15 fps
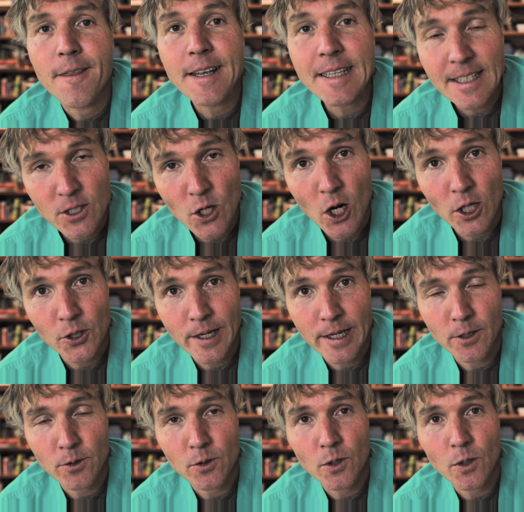This is Dr.
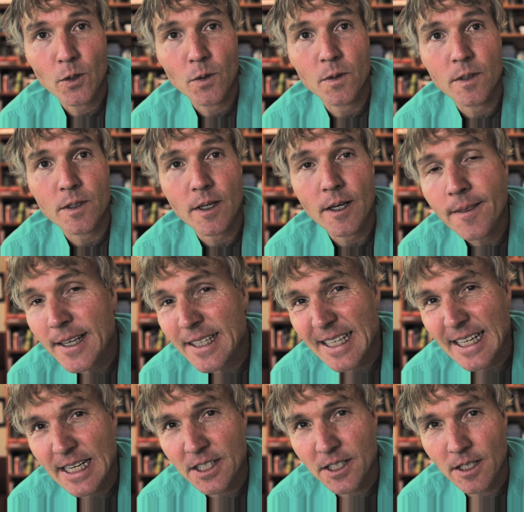Andrew Jones. In this
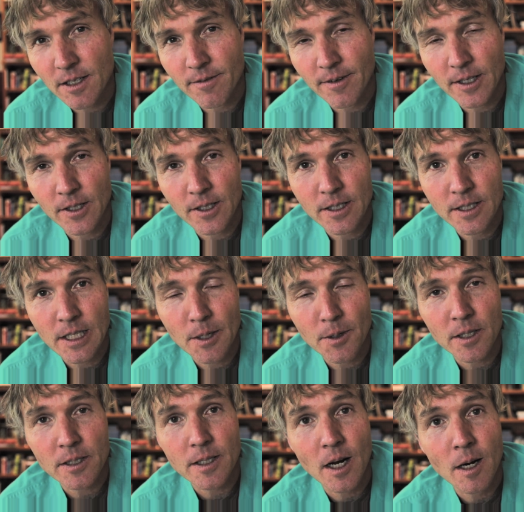edition of Veterinary Secrets,